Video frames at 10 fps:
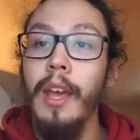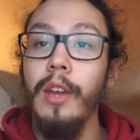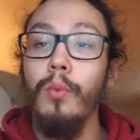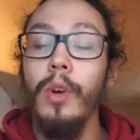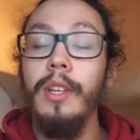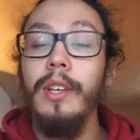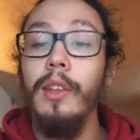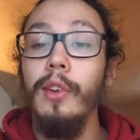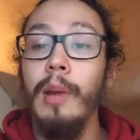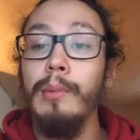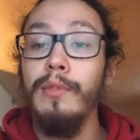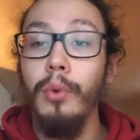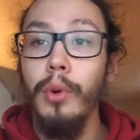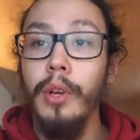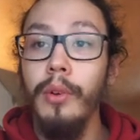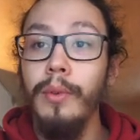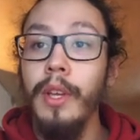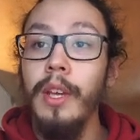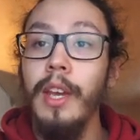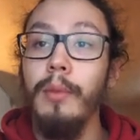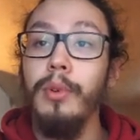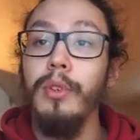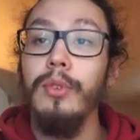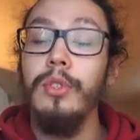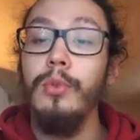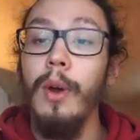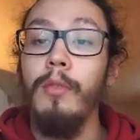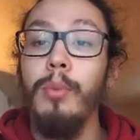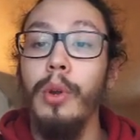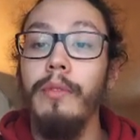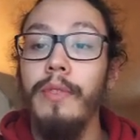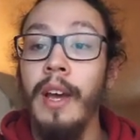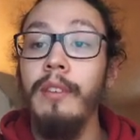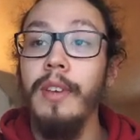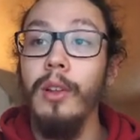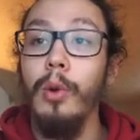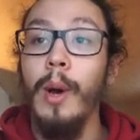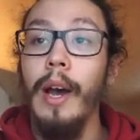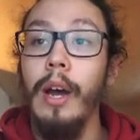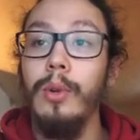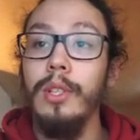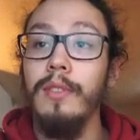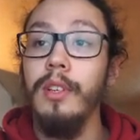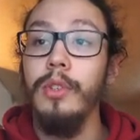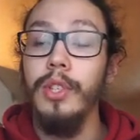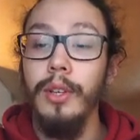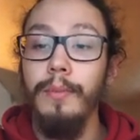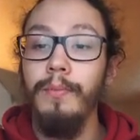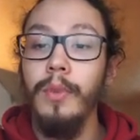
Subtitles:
and 1 kilogram of oil can produce 12.5 kilowatt hours of energy,